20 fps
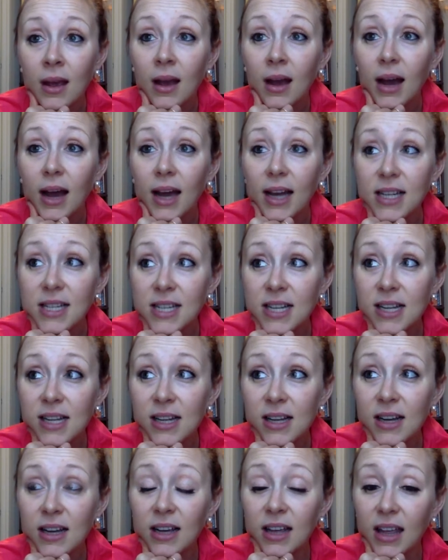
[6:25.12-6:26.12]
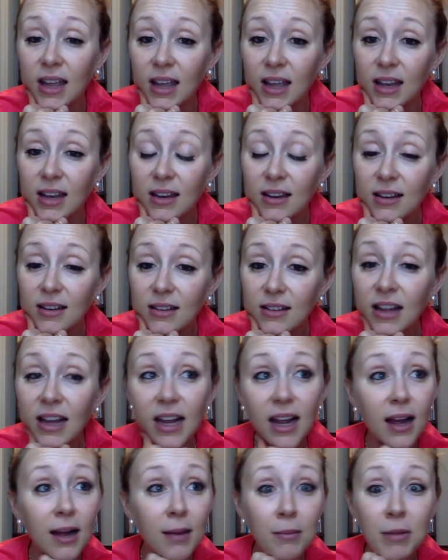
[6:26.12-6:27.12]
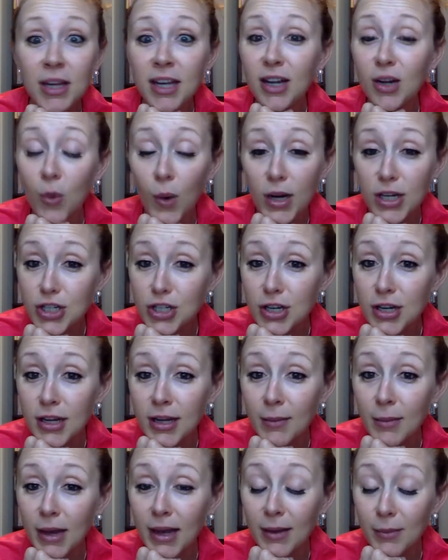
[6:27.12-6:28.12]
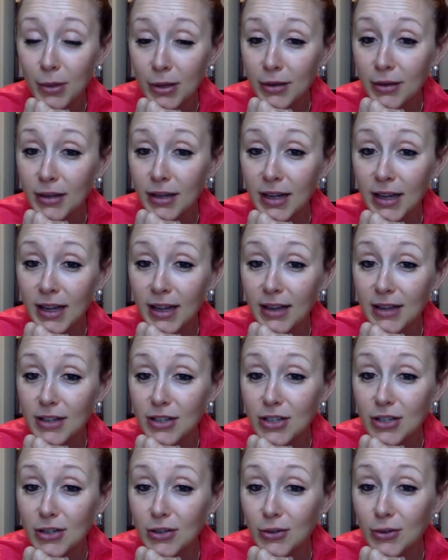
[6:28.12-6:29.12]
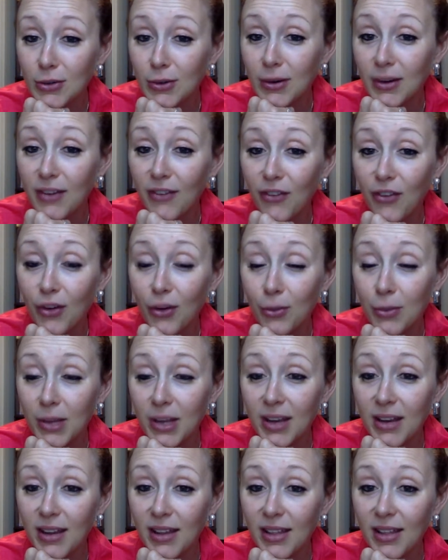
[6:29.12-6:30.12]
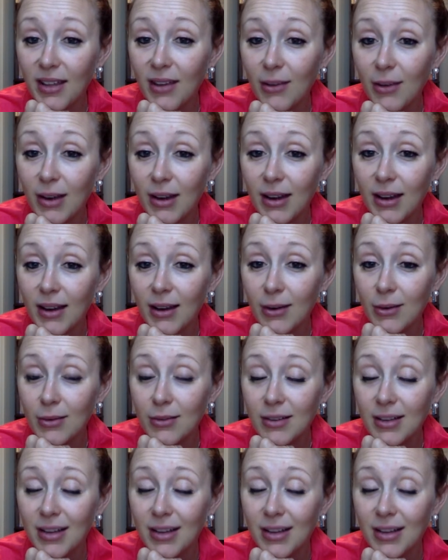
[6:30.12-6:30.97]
I did it again. Like, I'm like questioning my ability to film anything right now.